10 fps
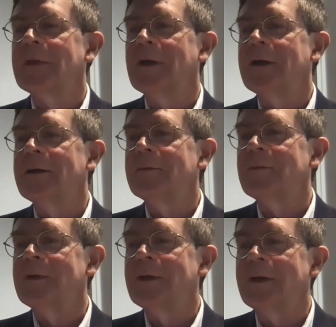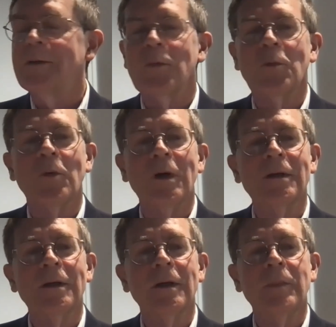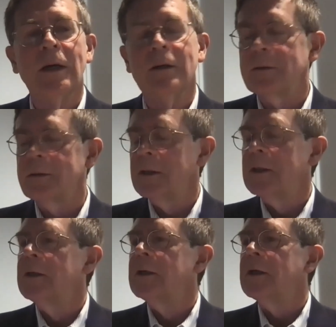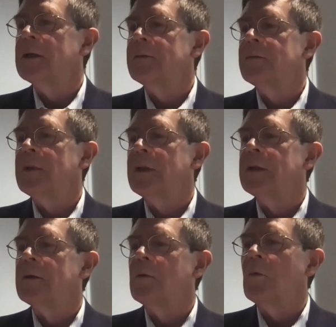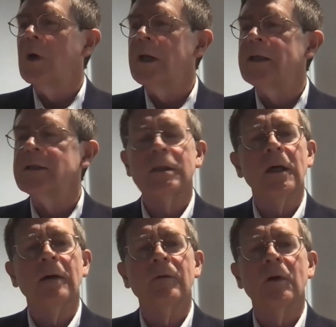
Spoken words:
The one about what is love